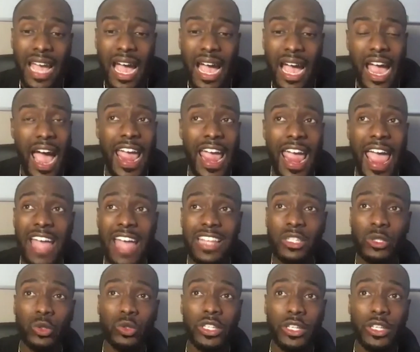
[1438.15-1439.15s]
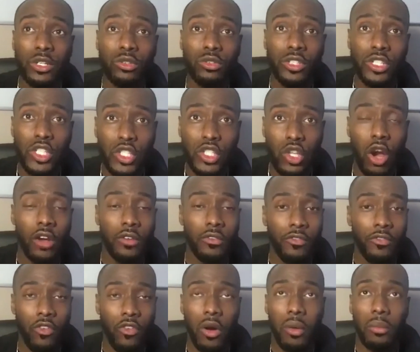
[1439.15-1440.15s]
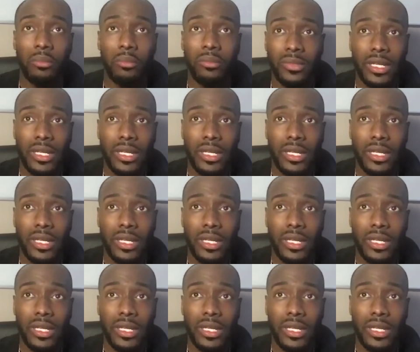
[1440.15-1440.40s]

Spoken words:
I had to literally start from,